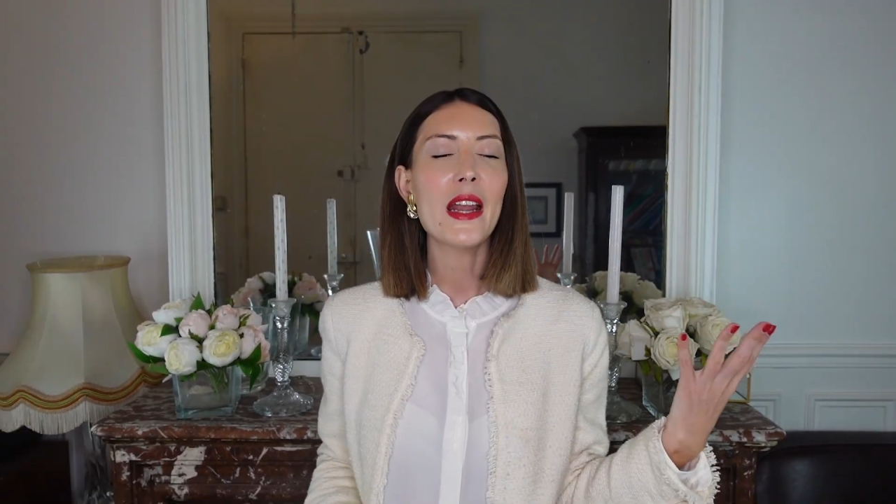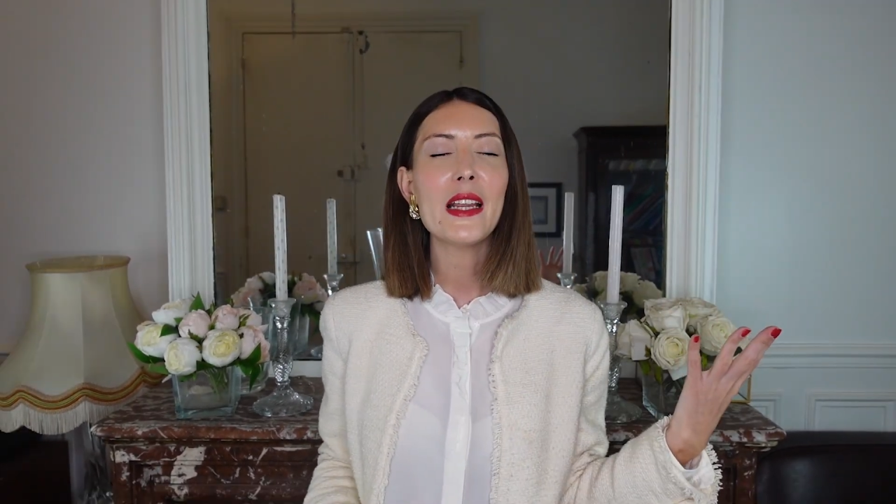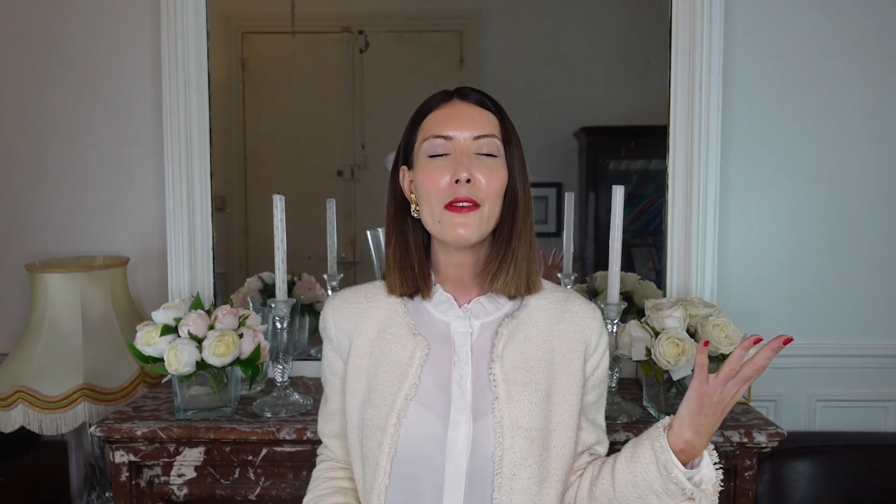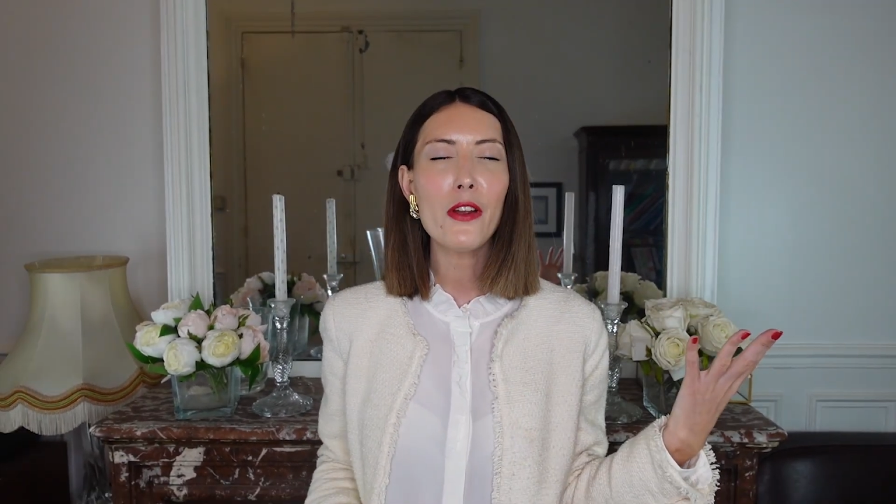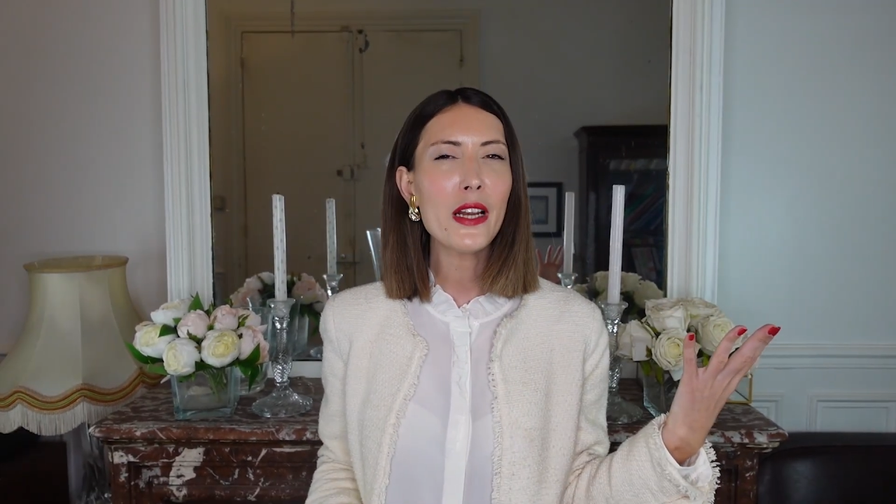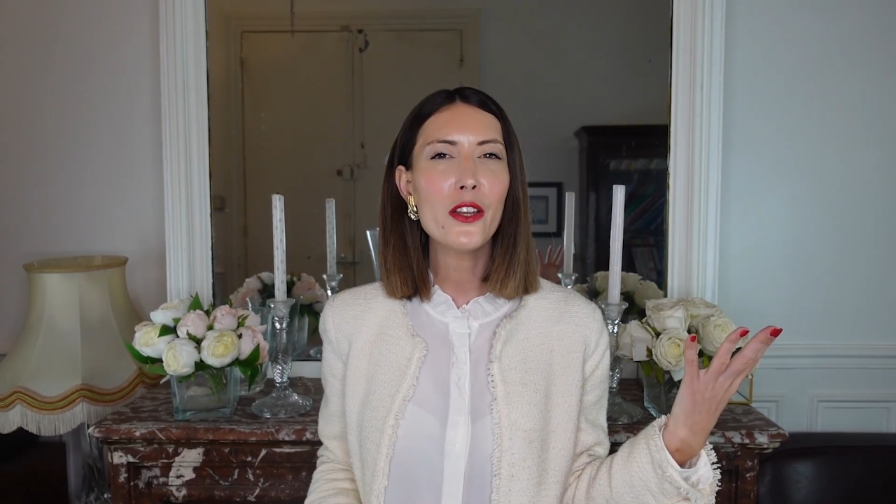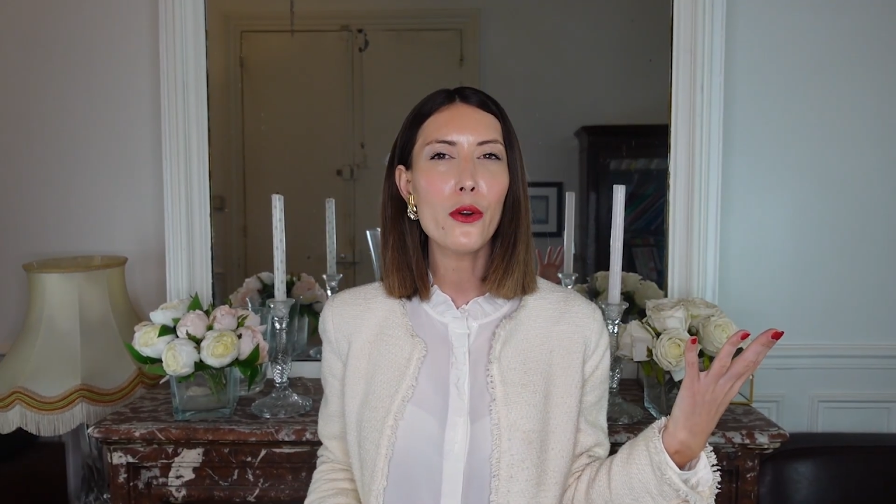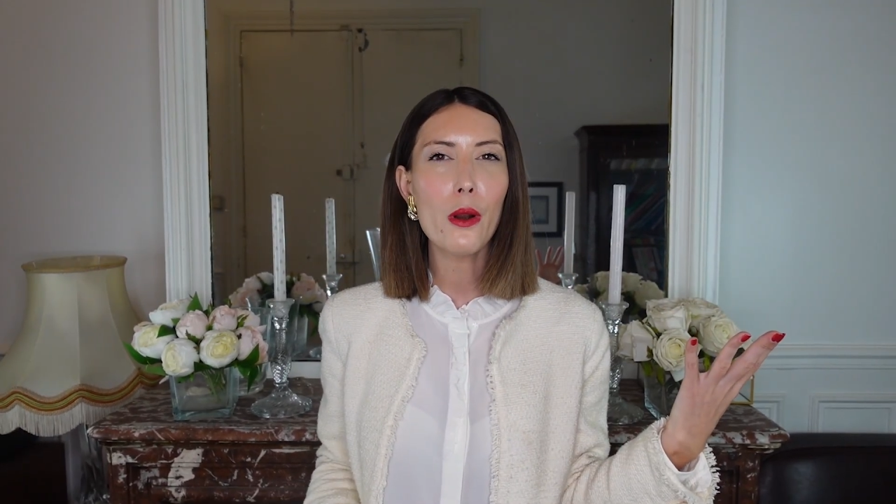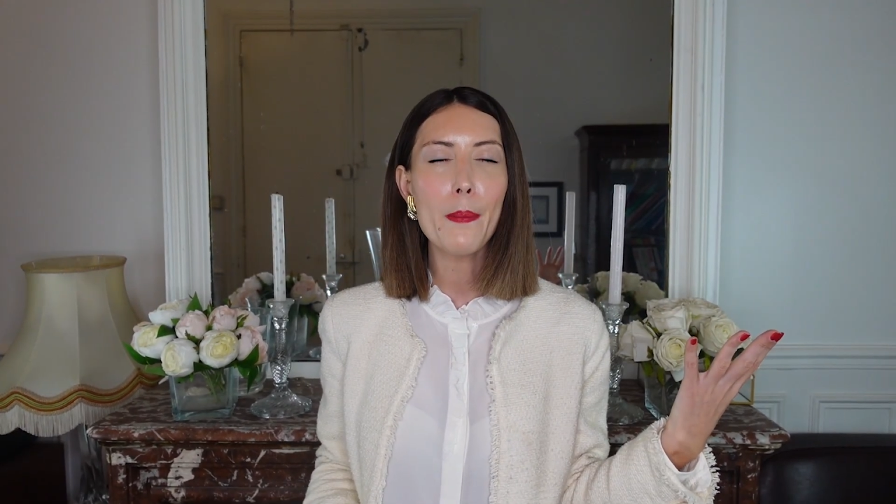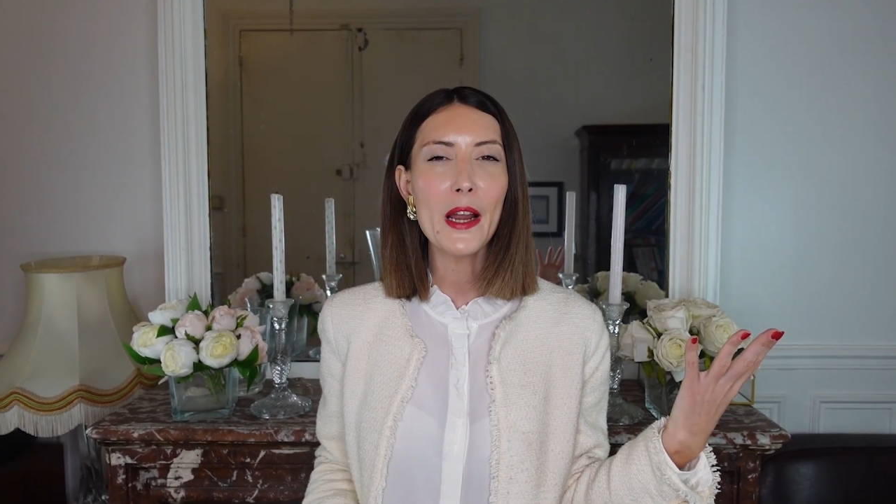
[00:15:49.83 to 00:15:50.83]
And even in
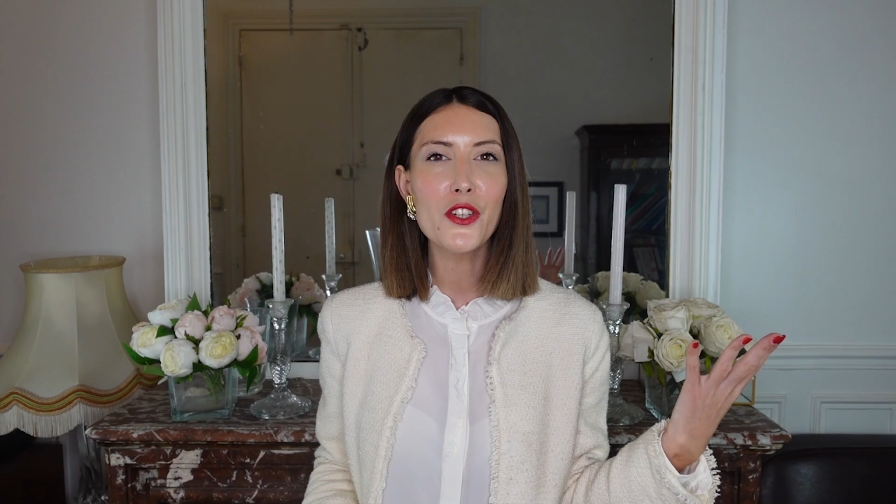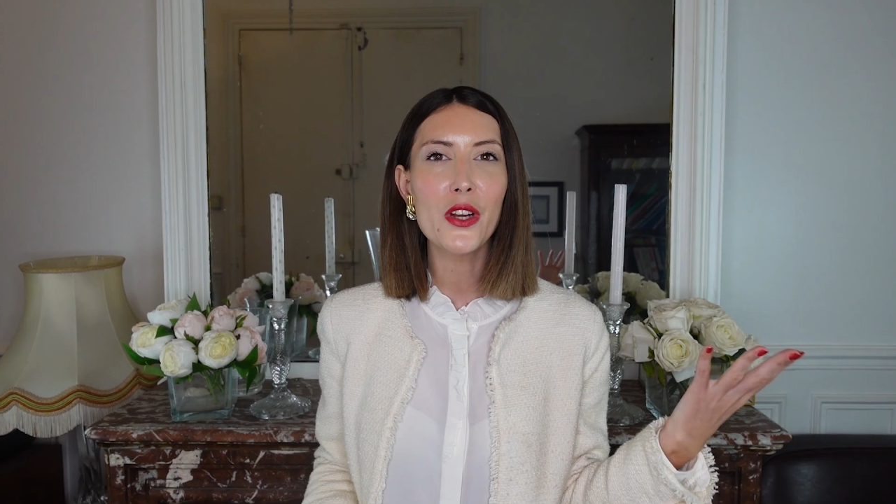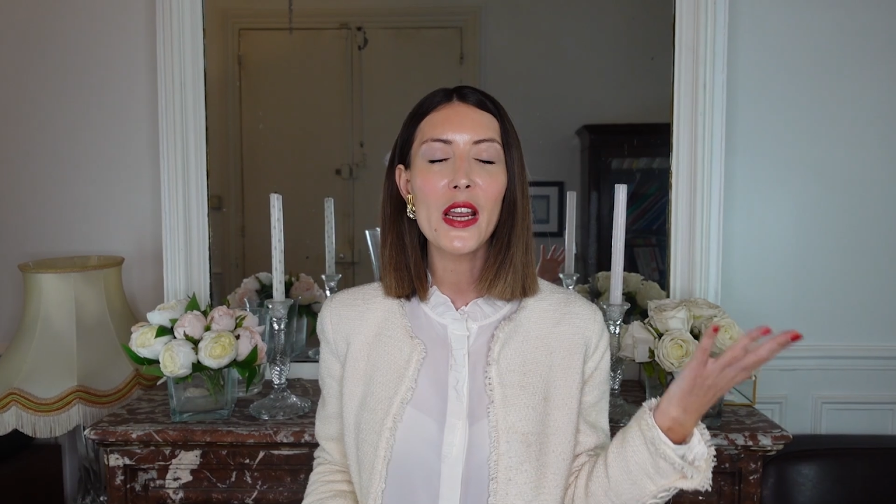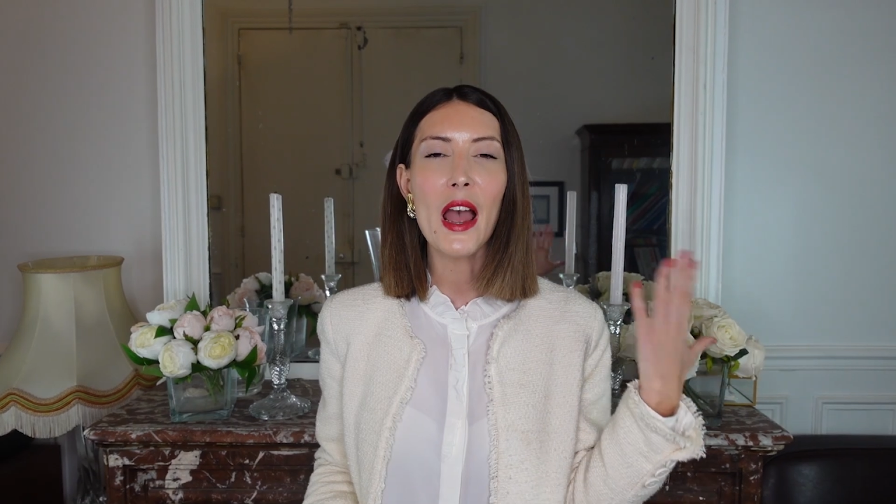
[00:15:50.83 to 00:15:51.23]
Europe, actually,